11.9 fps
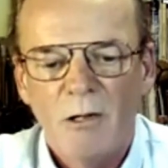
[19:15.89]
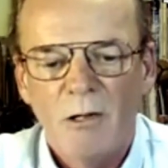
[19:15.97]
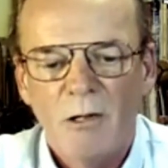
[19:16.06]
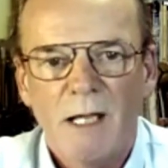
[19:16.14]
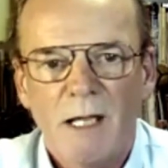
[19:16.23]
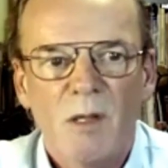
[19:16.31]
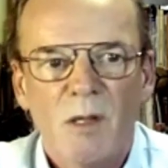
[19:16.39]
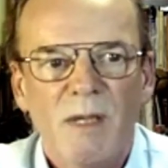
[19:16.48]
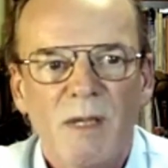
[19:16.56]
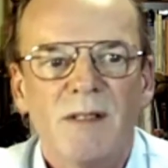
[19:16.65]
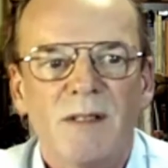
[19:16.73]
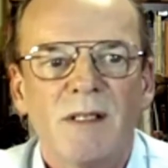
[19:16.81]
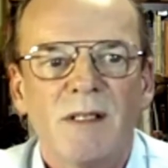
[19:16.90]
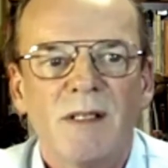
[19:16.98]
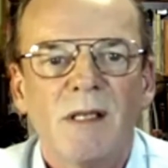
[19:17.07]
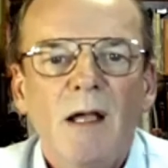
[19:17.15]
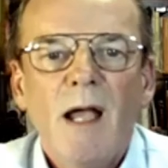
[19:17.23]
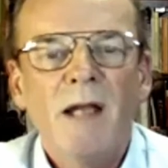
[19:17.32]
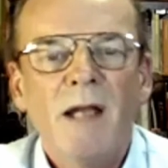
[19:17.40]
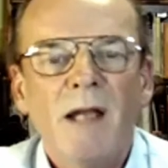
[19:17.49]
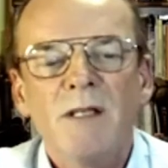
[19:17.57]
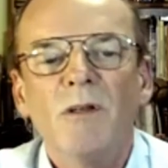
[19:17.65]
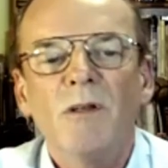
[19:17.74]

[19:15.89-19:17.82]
And it's not just you that we're